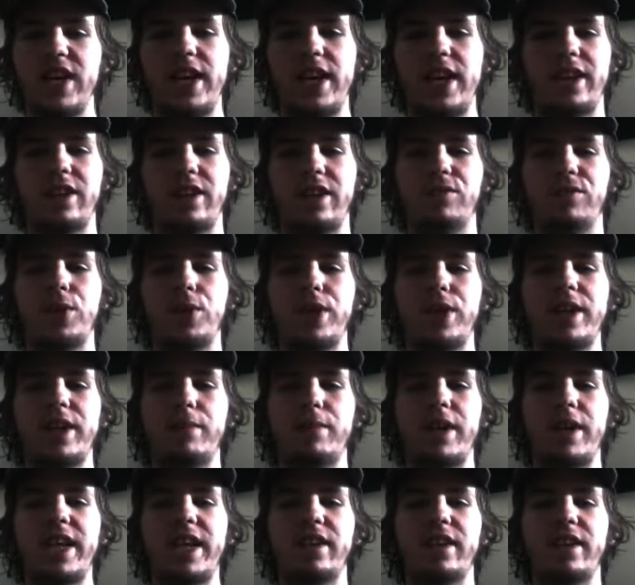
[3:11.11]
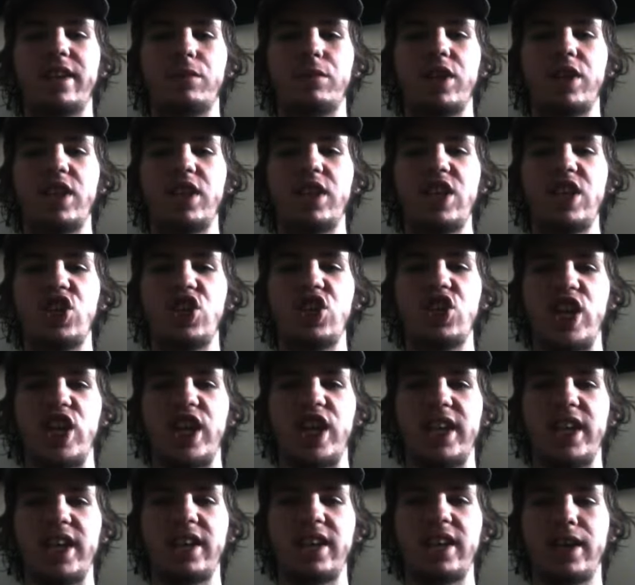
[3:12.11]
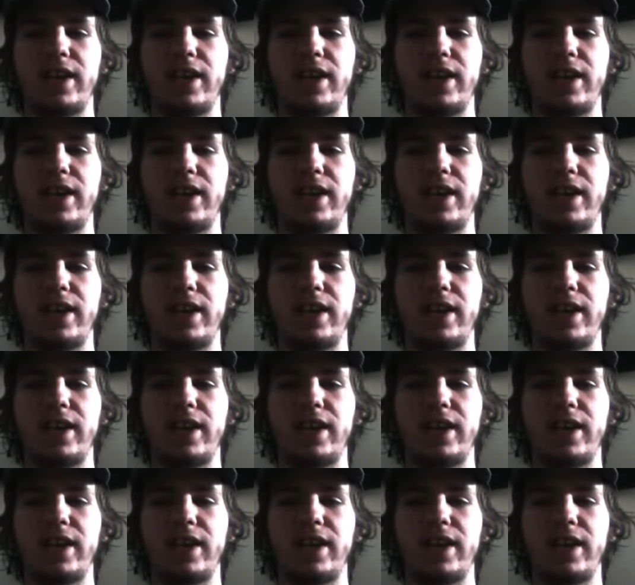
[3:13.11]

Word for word: and avoided making them cliched.